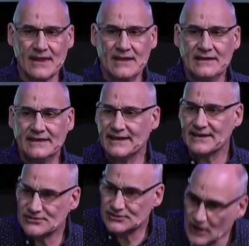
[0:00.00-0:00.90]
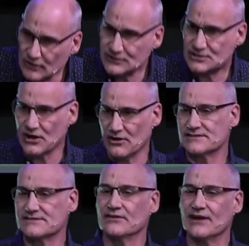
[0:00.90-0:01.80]
It is your choice
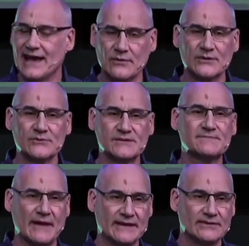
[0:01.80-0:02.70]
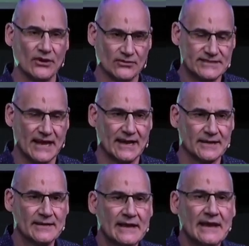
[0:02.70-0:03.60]
on how you spend your time,
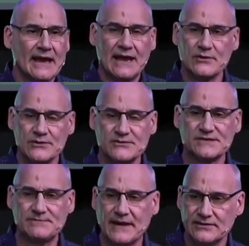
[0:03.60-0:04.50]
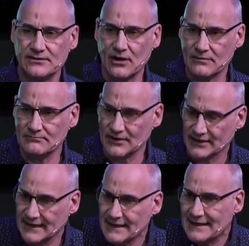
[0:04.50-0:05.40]
how you spend your
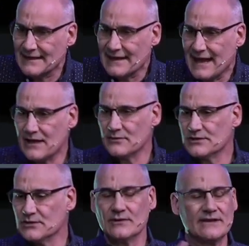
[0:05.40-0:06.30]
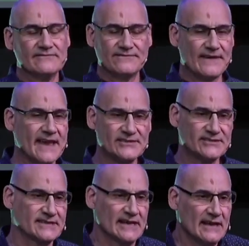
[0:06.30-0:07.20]
money, how you invest
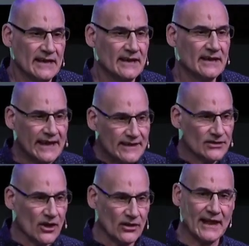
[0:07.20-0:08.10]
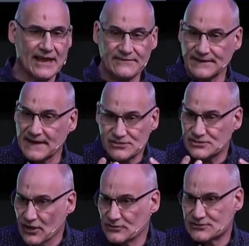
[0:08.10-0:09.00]
uh, in your life. It's
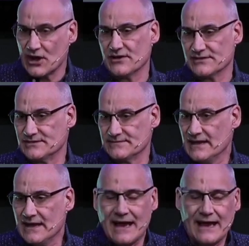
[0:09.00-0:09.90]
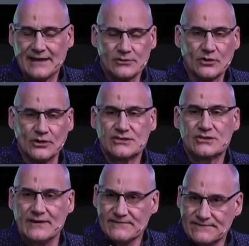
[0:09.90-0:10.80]
your choice. Are you going to
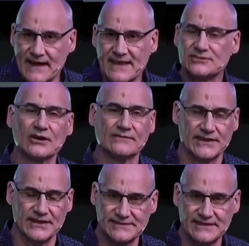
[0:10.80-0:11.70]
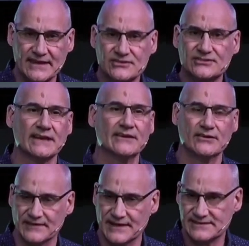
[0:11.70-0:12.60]
invest over this next year, over
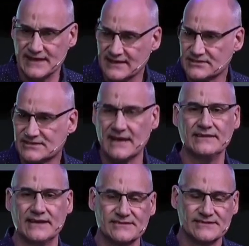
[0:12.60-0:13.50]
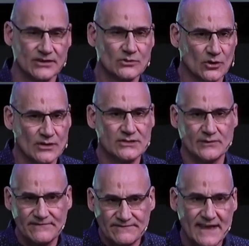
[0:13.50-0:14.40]
this next 10 years? Are you going to
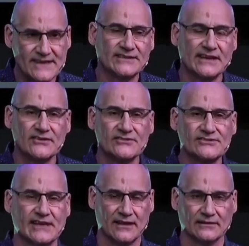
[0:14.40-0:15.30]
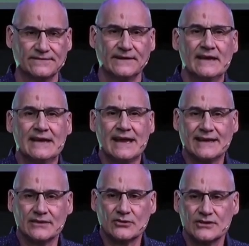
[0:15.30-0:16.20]
invest in yourself? Are you
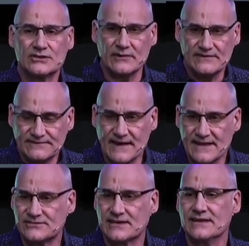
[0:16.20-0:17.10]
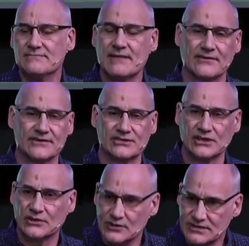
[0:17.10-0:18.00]
going to invest in your marriage? Are you
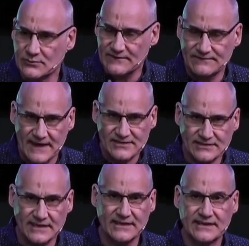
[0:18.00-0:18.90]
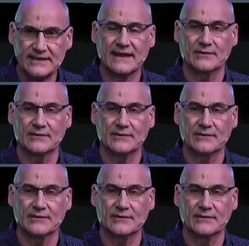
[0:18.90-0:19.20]
going to invest in your connect group?